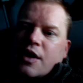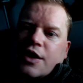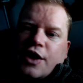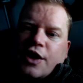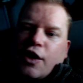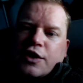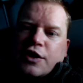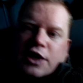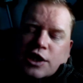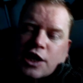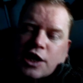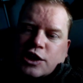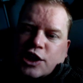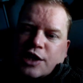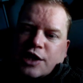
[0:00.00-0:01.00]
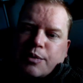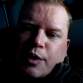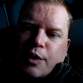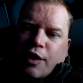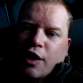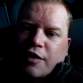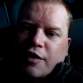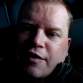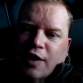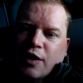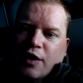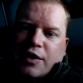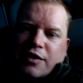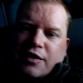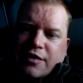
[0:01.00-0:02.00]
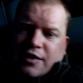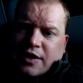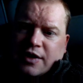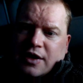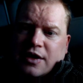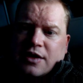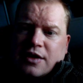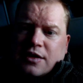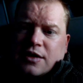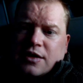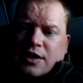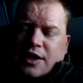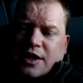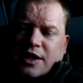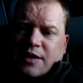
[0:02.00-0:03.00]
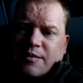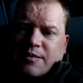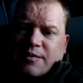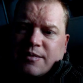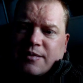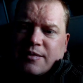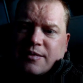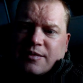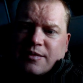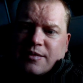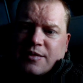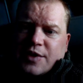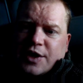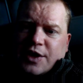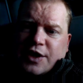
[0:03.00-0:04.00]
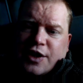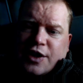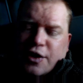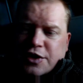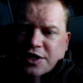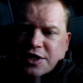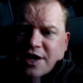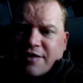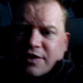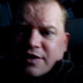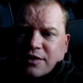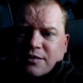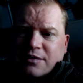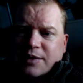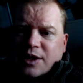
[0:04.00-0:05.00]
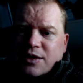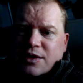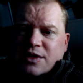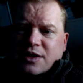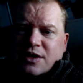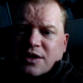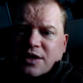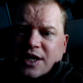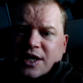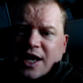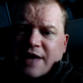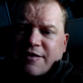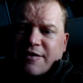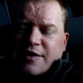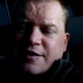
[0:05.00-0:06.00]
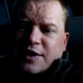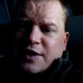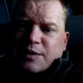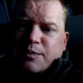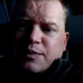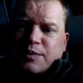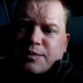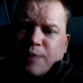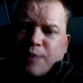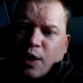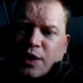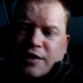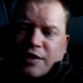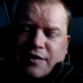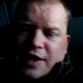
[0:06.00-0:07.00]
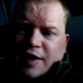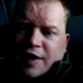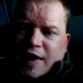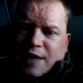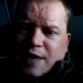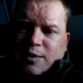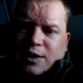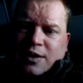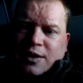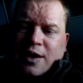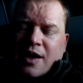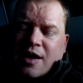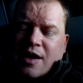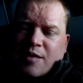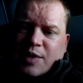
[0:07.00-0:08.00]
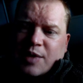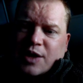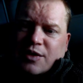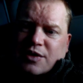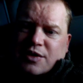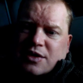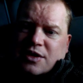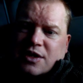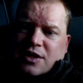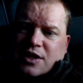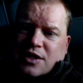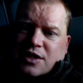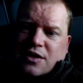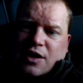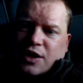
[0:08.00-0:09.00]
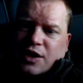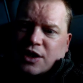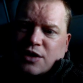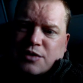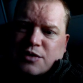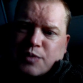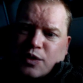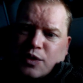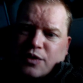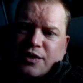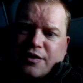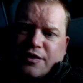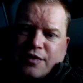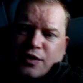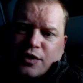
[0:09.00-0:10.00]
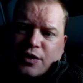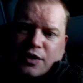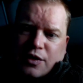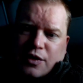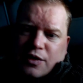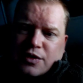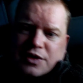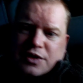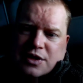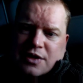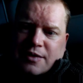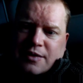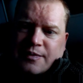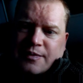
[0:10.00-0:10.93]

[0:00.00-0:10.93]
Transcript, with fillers: a, cheaper i5 um, than an i7 because they get if, you're buying it for gaming because it's not going to use more than the four cores